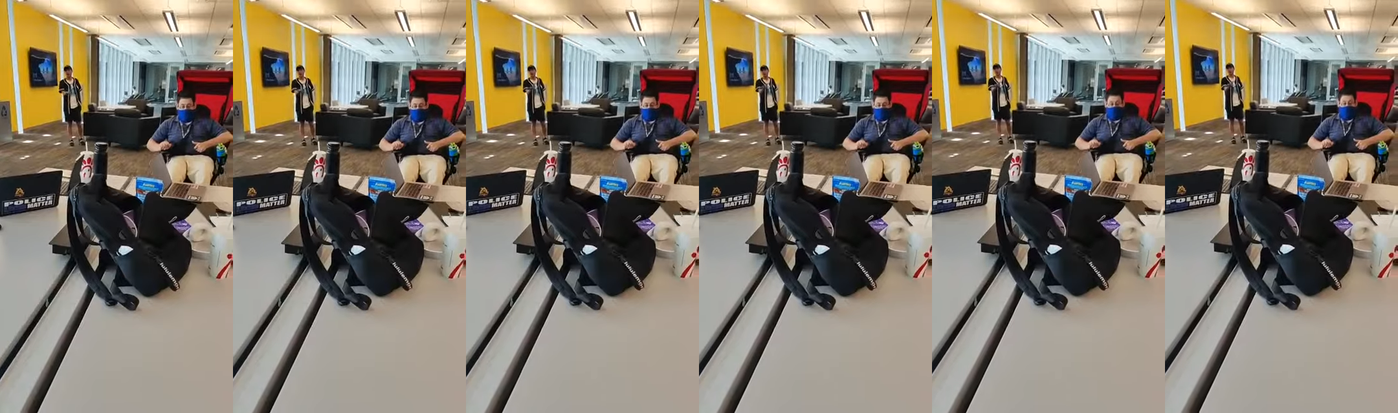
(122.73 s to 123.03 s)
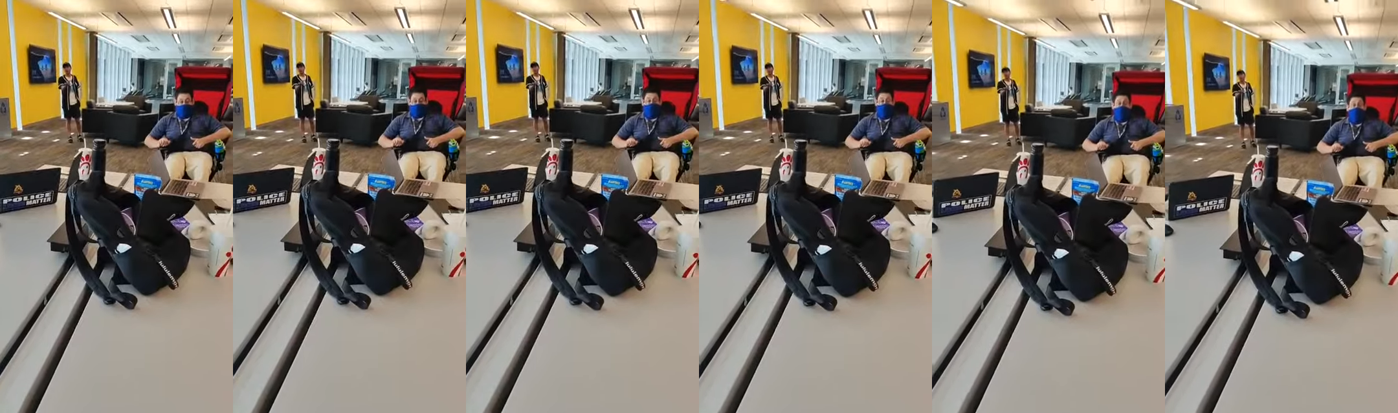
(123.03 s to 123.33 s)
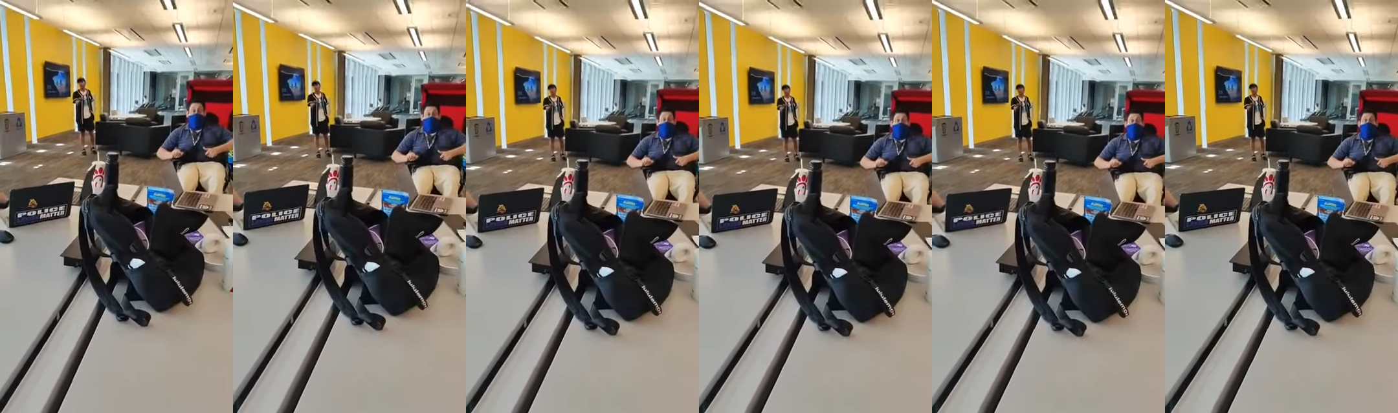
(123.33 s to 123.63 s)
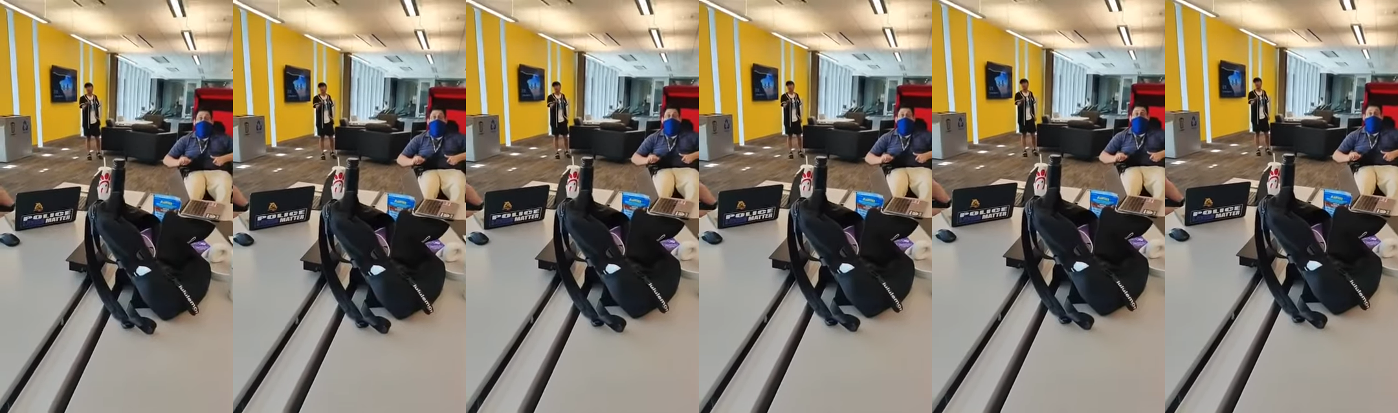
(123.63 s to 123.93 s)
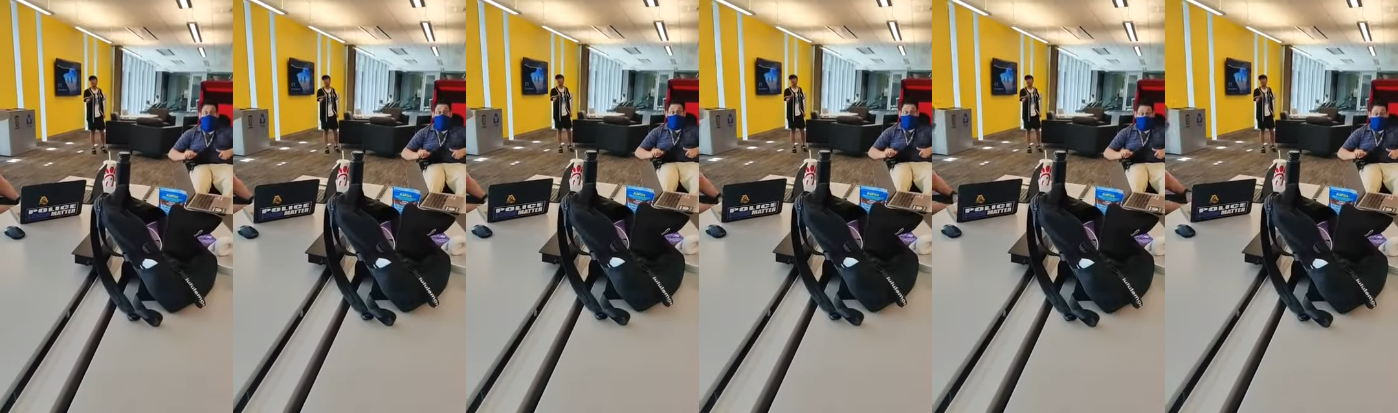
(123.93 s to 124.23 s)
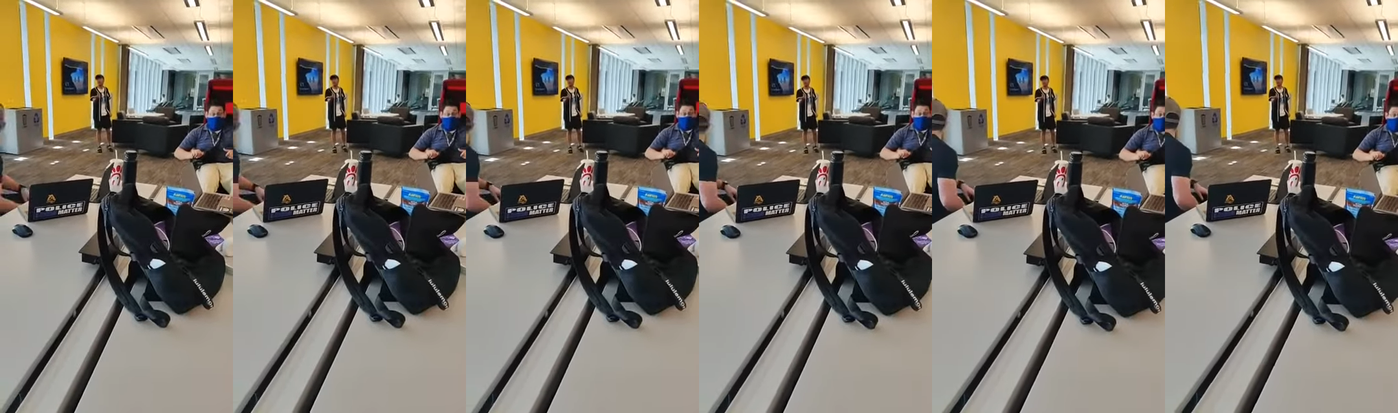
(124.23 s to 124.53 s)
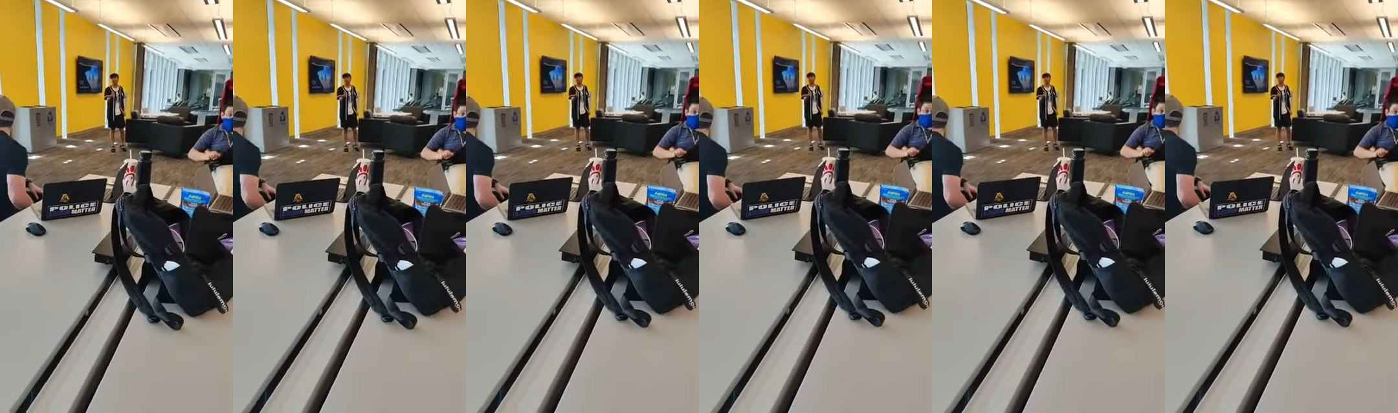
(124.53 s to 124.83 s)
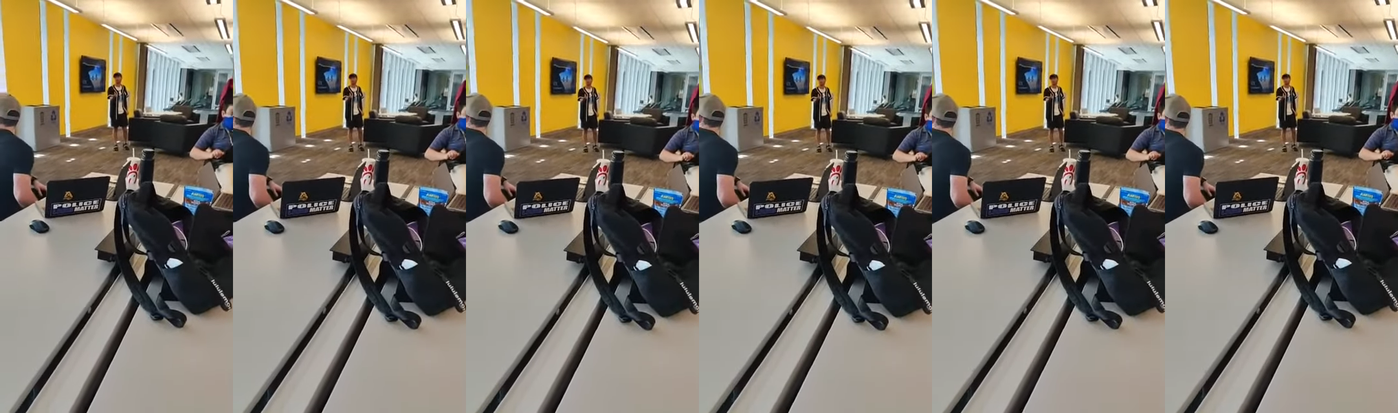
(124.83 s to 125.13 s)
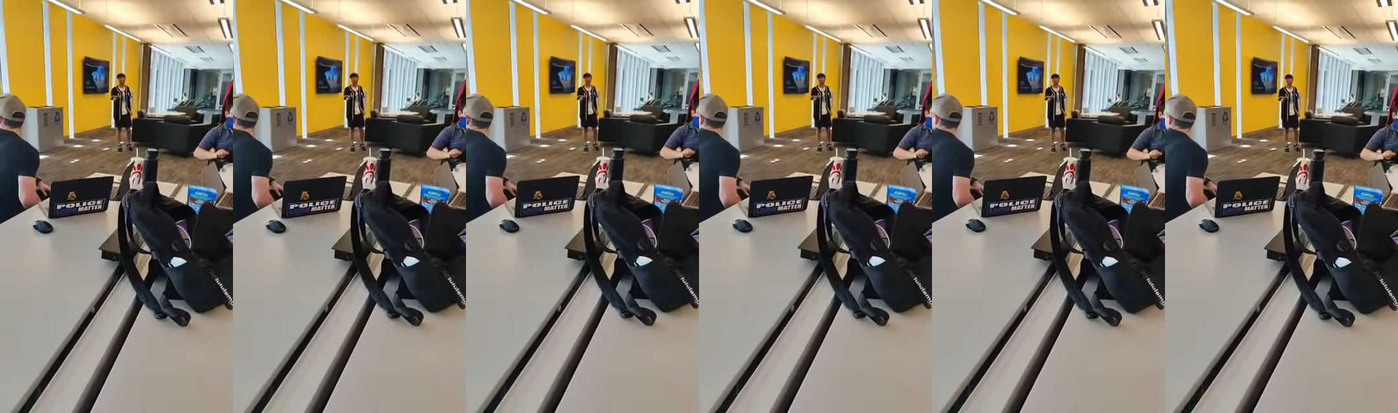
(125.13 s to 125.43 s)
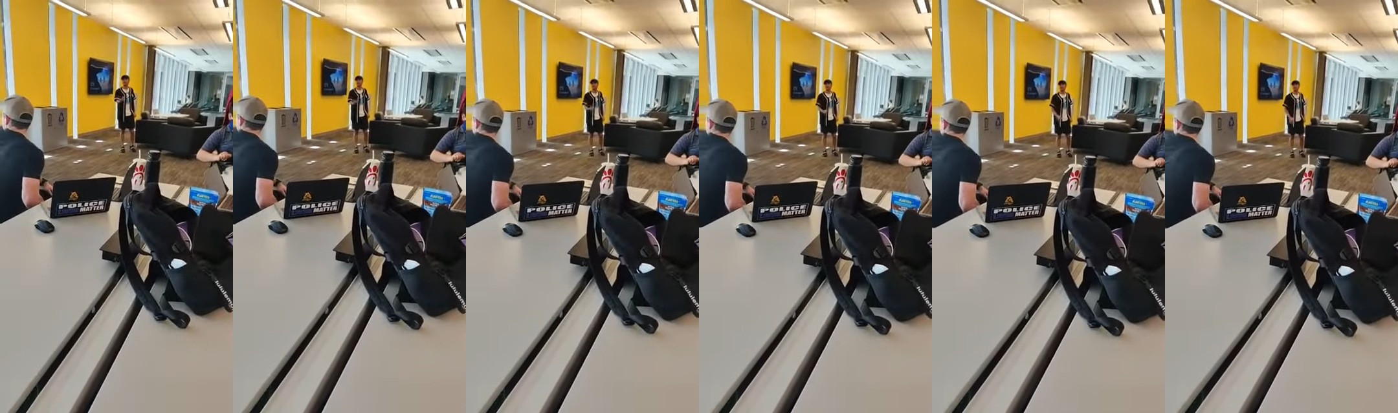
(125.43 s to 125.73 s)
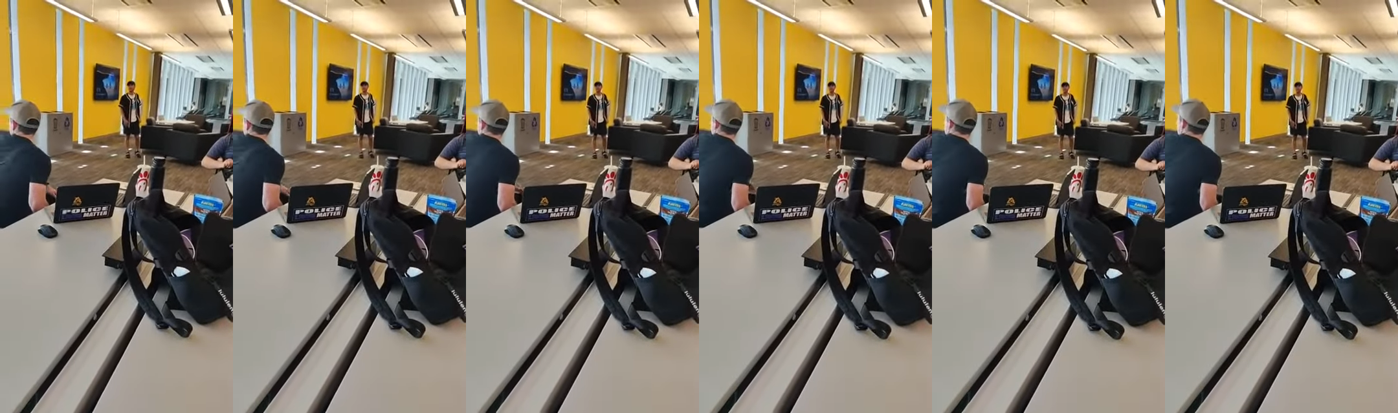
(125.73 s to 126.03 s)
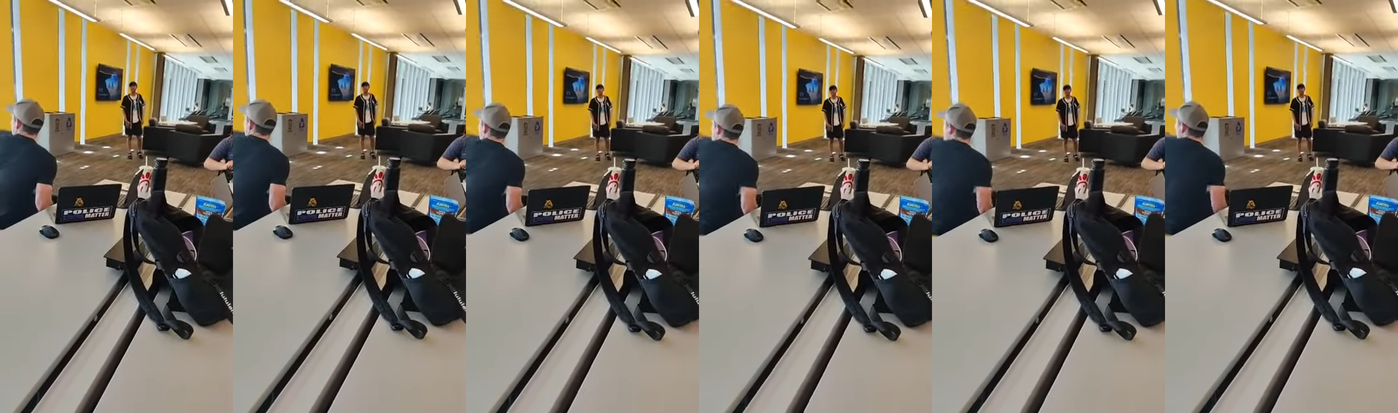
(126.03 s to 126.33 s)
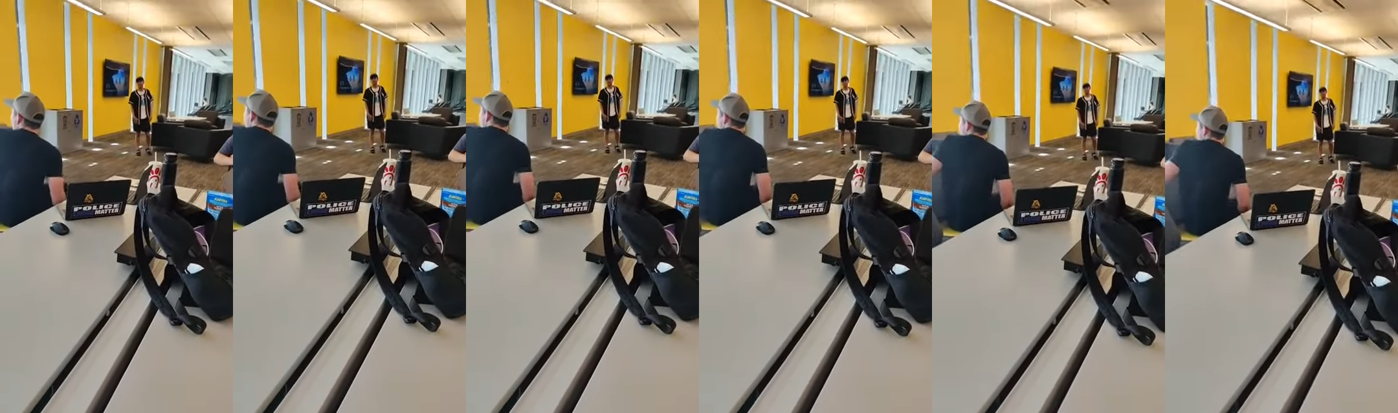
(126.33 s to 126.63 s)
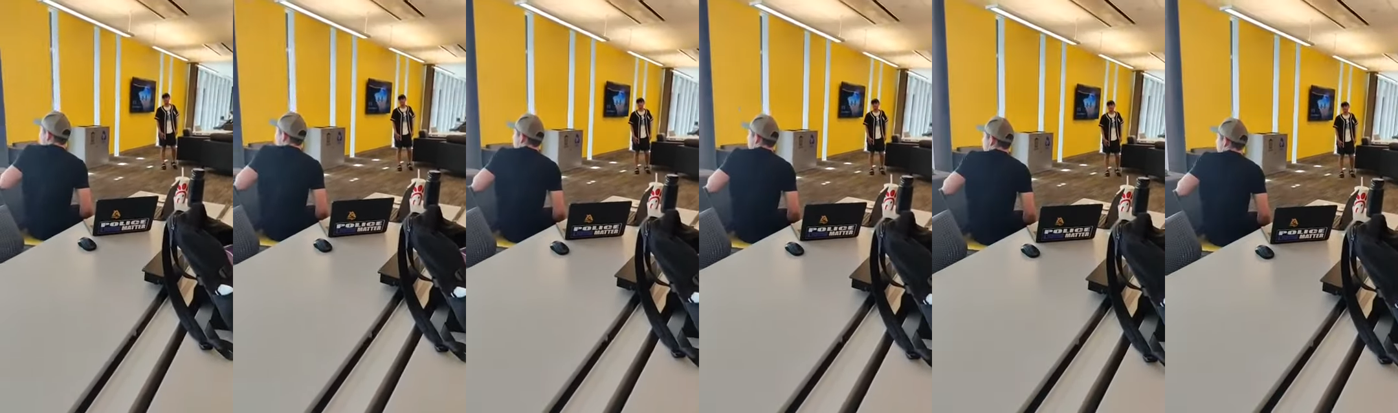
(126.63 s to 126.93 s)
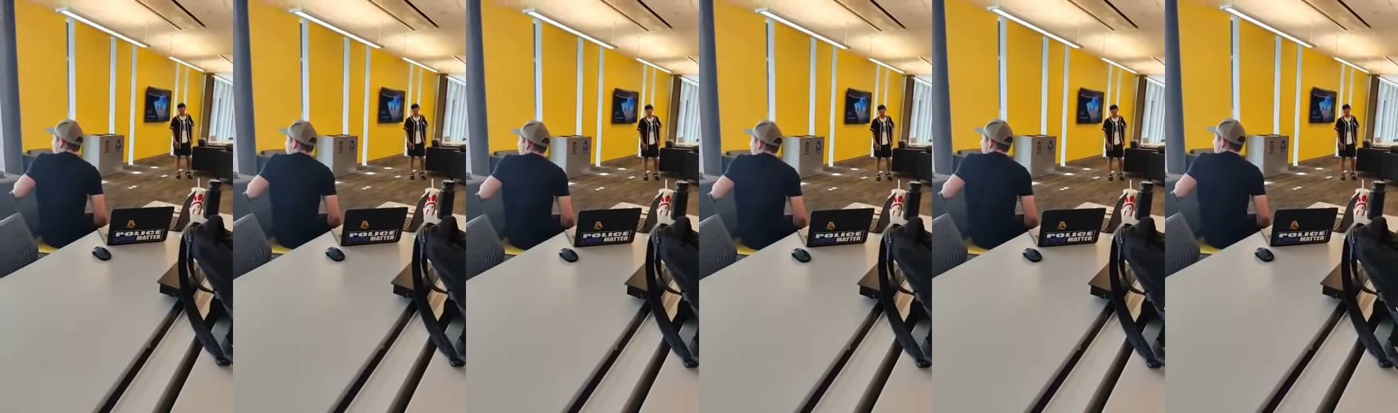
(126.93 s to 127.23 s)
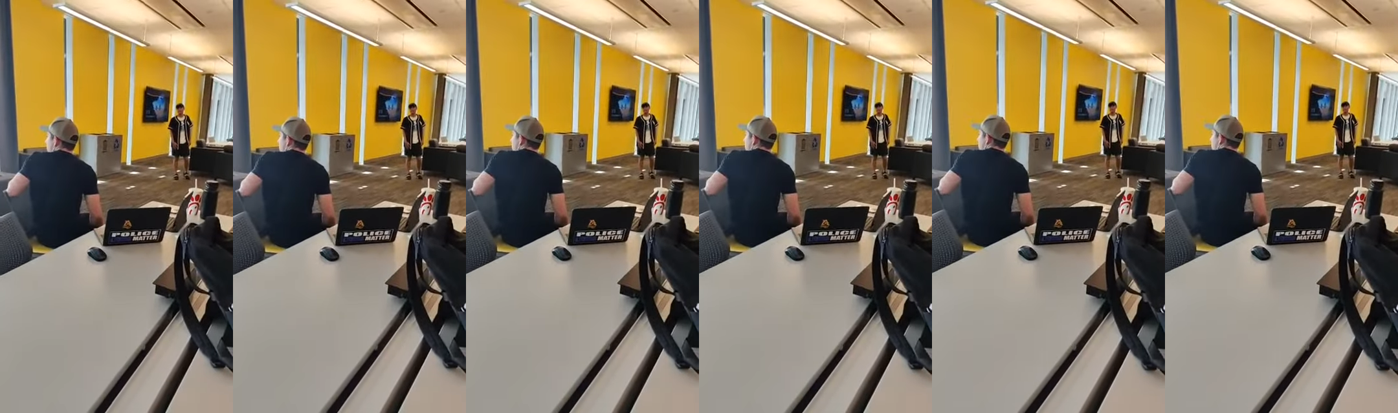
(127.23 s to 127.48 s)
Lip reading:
Nobody's mouth can be seen.